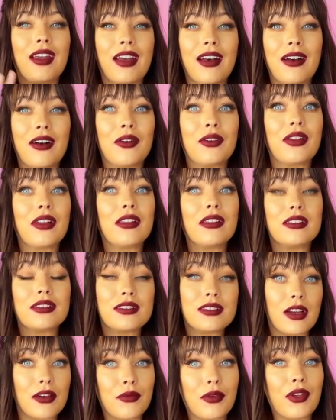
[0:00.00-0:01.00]
out the
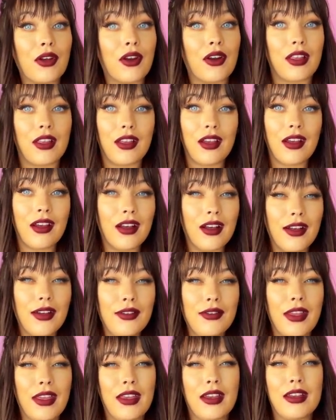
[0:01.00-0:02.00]
stuff we already
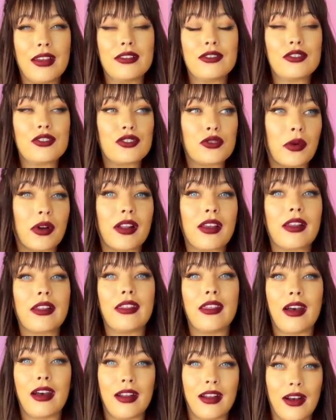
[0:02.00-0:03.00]
have and sorting
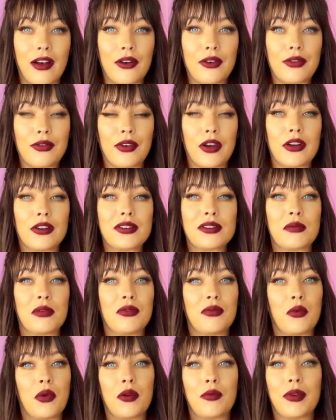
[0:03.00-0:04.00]
that out first
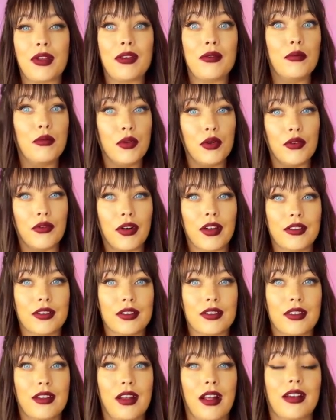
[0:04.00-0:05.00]
before we move on
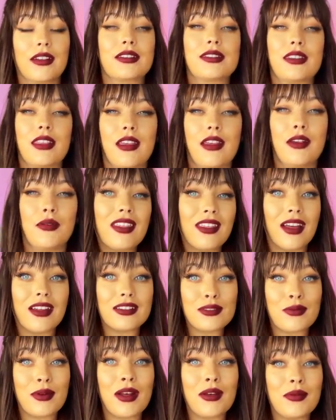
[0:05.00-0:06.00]
to the next thing.
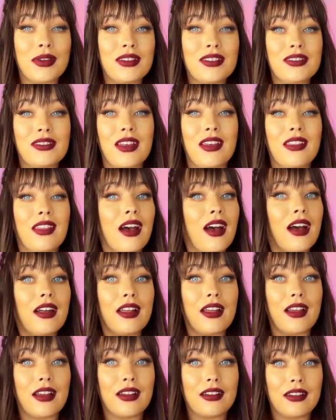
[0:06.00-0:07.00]
That's why we say
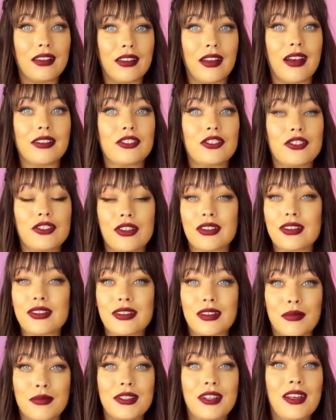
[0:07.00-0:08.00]
that, and that's just
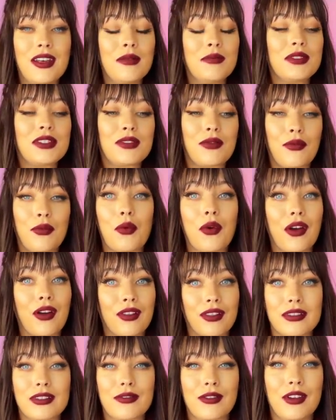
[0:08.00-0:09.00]
some tips
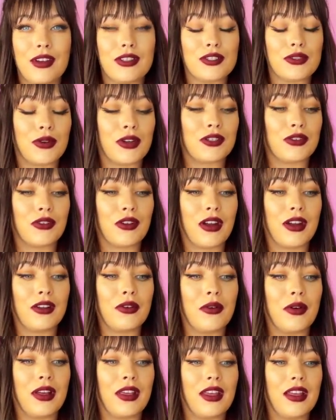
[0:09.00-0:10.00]
for this Venus retrograde
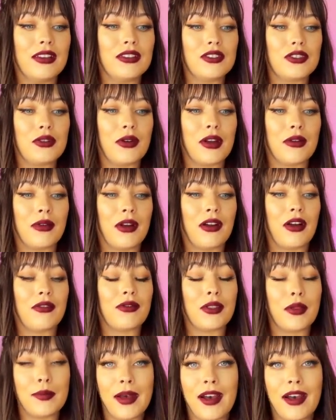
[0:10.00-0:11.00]
going into it right
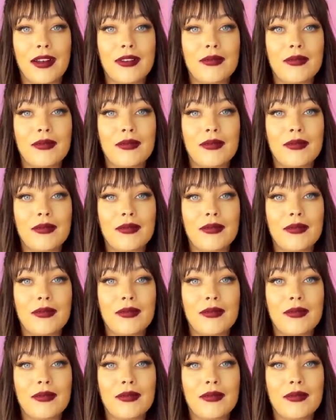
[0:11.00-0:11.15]
off the bat.